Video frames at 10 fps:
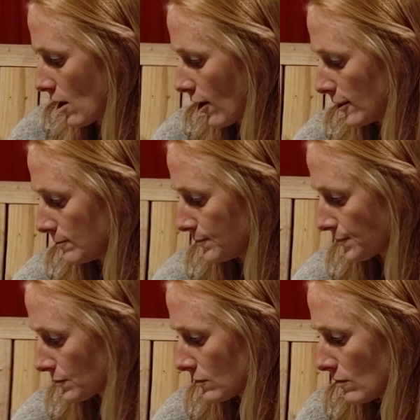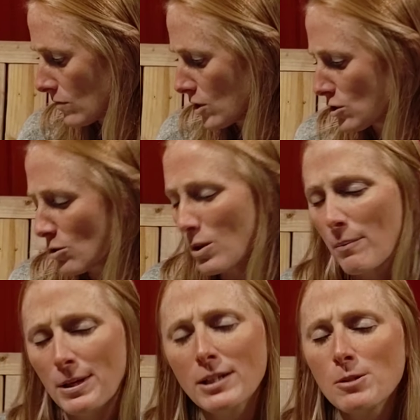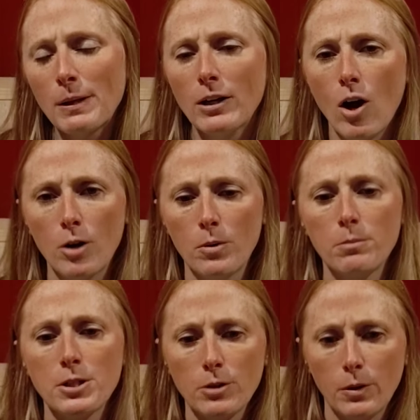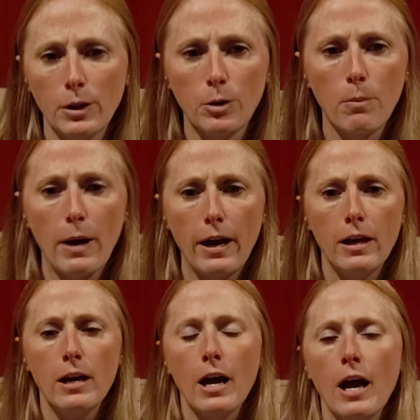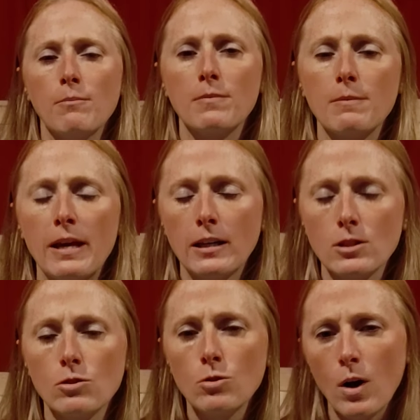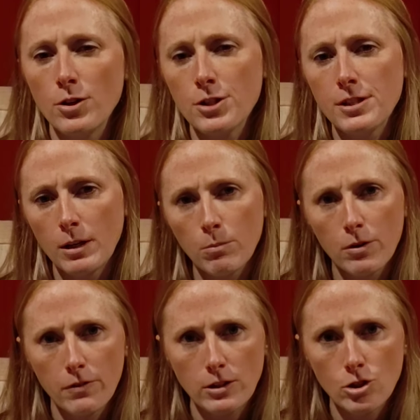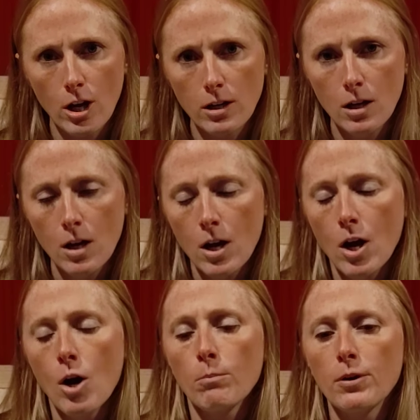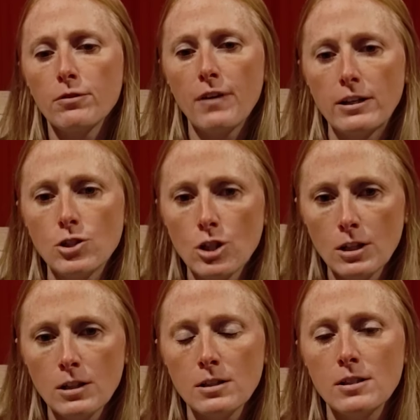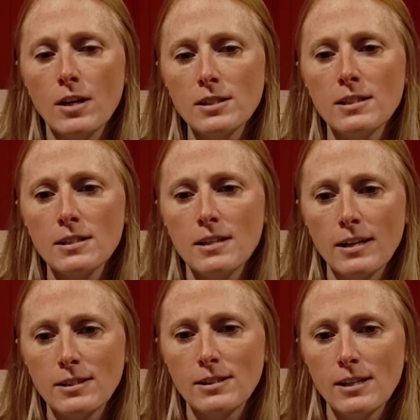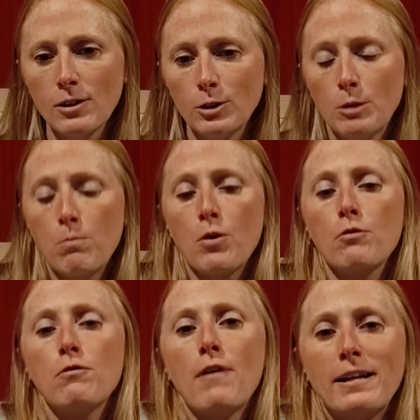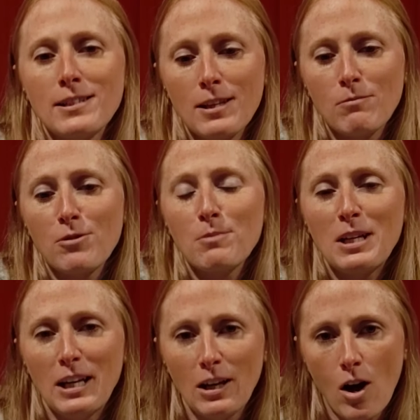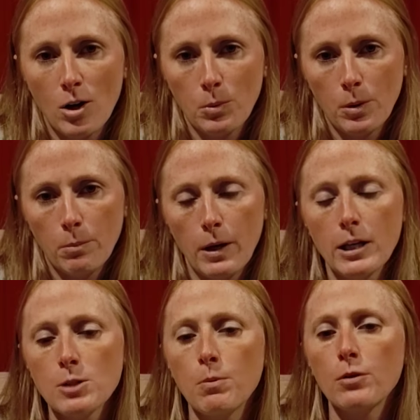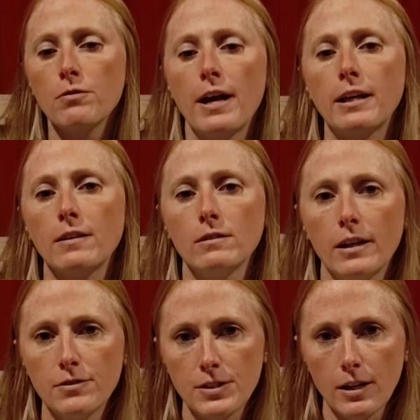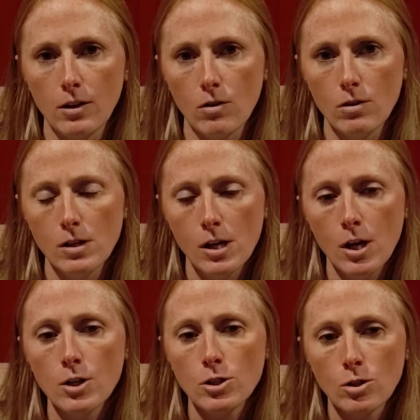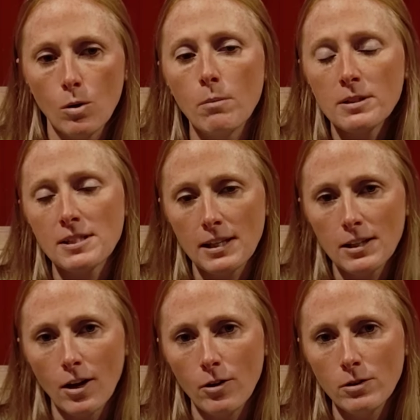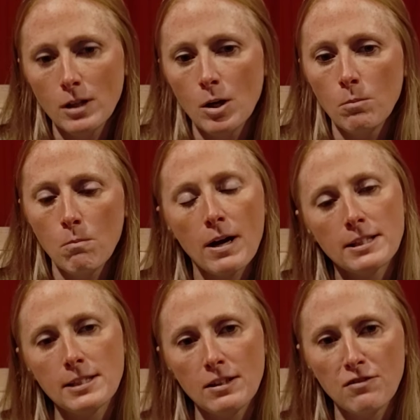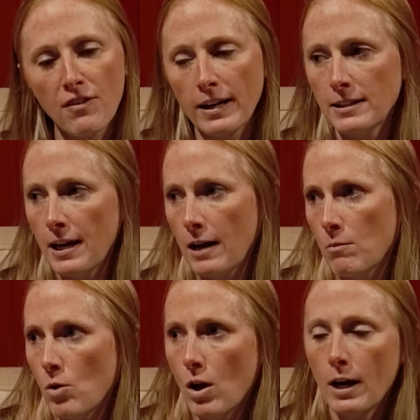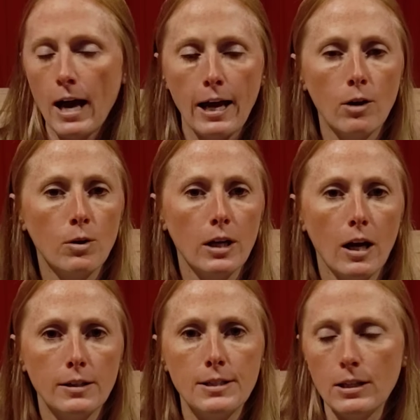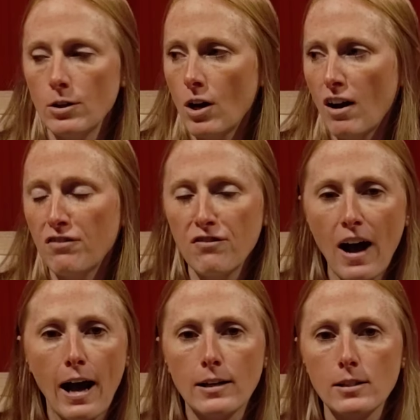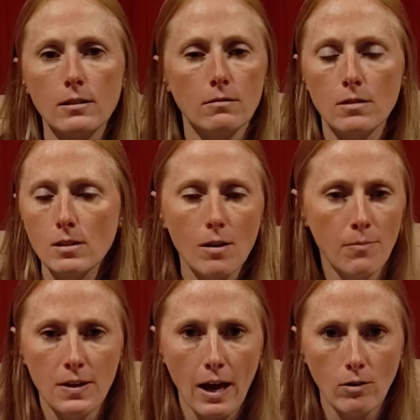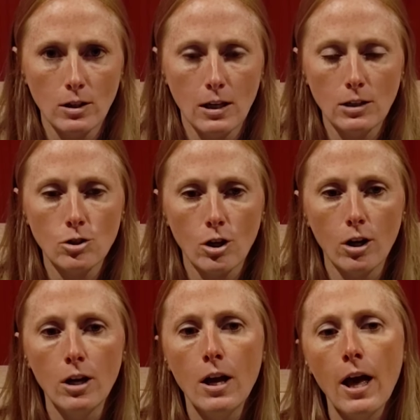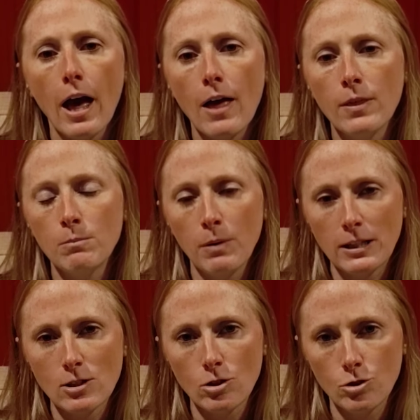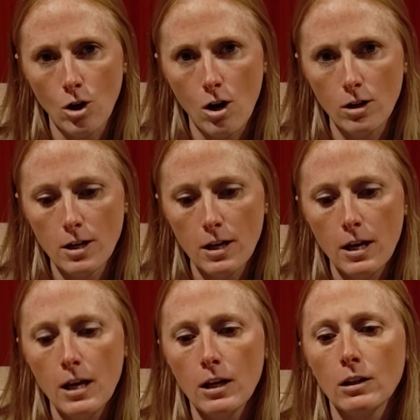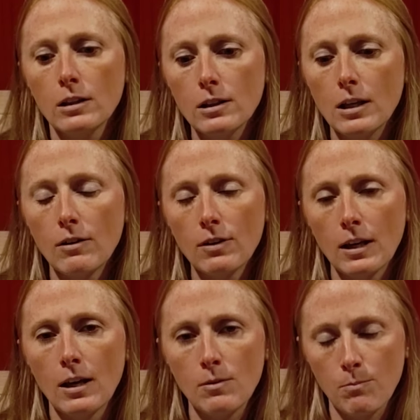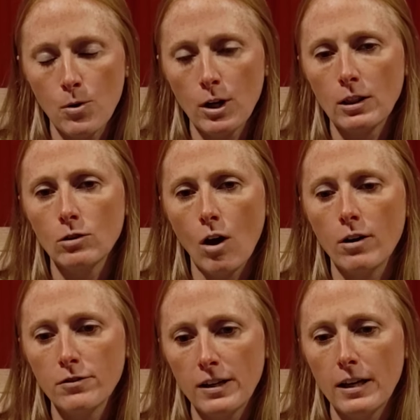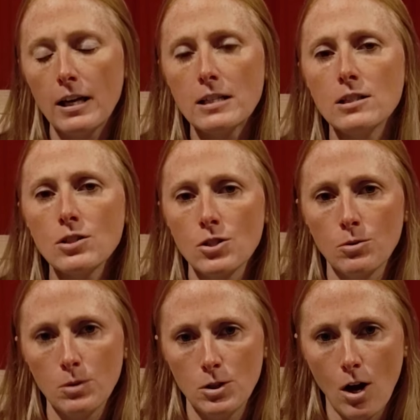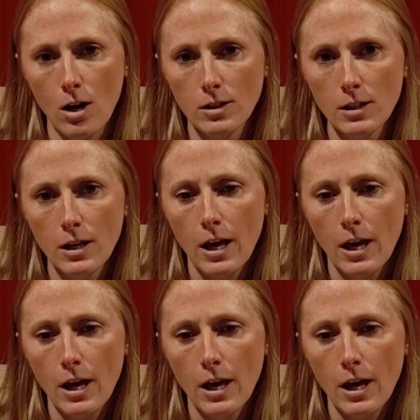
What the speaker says: heart. So let me explain heartworm to you a little bit and make it so you understand prevention. Prevention doesn't necessarily prevent them from getting heartworm. It's preventing the life cycle. So a mosquito bites an infected animal, a coyote, a deer, a fox, something out in nature, and then bites your dog, putting the larvae into the dog,